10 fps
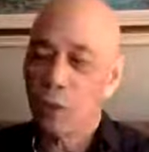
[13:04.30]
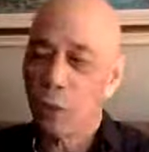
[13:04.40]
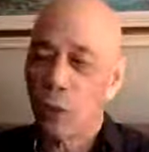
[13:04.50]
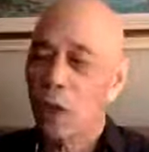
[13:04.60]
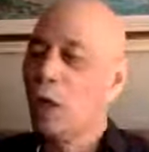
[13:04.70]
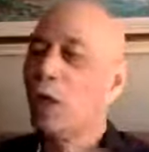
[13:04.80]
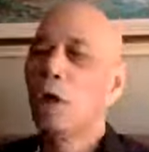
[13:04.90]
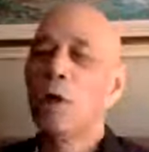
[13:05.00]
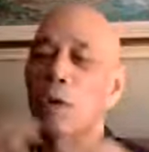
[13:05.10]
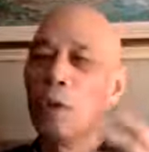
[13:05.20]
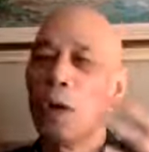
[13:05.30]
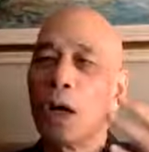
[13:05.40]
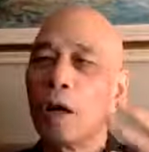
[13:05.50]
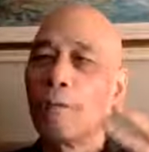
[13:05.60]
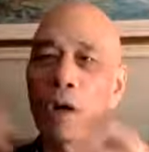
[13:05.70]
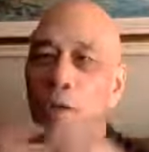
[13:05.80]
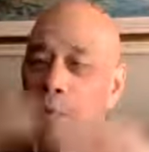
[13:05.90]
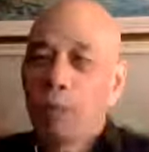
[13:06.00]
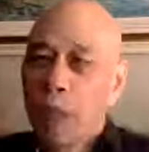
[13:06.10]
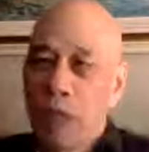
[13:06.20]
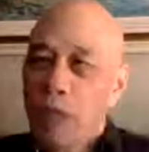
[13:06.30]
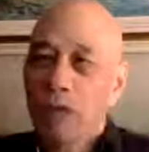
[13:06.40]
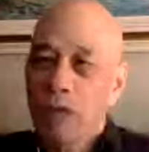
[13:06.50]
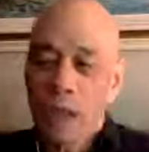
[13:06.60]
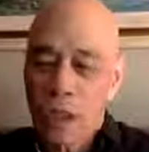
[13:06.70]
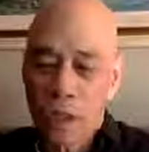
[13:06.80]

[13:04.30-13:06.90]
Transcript: for who are other beings in the